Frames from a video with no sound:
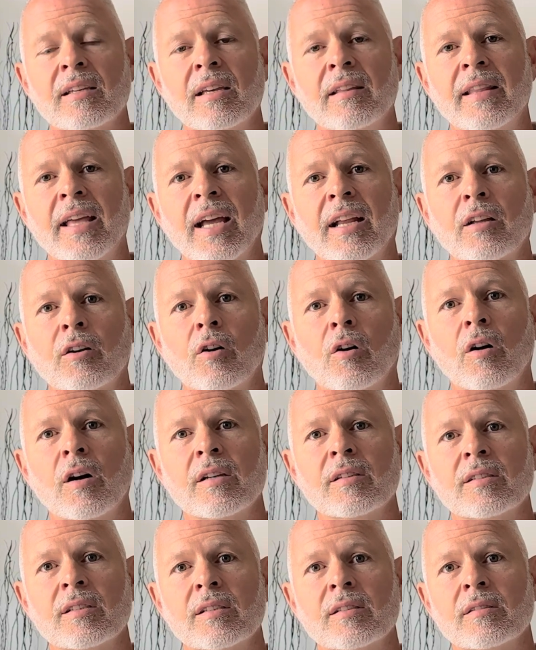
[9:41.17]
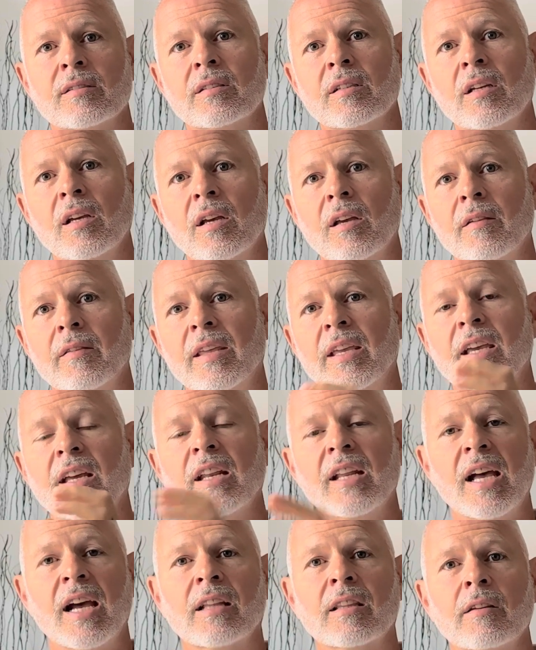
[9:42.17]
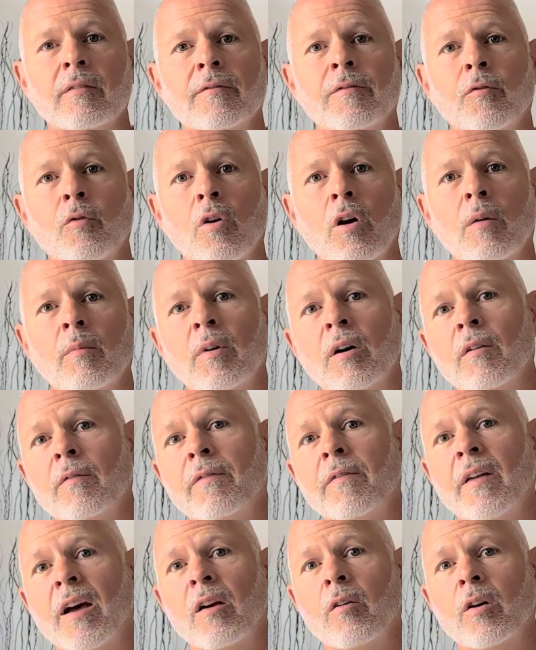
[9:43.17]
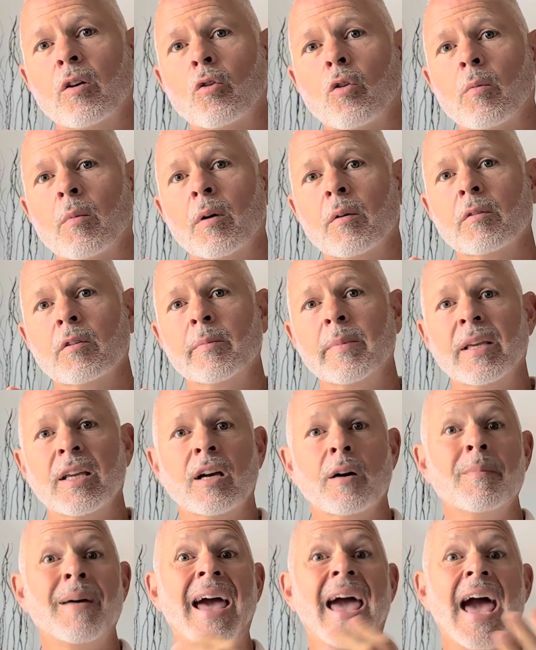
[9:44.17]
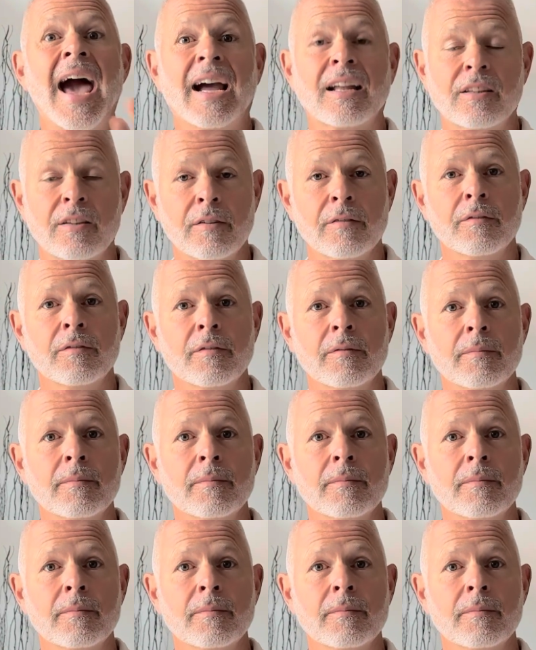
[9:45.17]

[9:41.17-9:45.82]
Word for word: and that causes the inactive form of thyroid hormone to become active.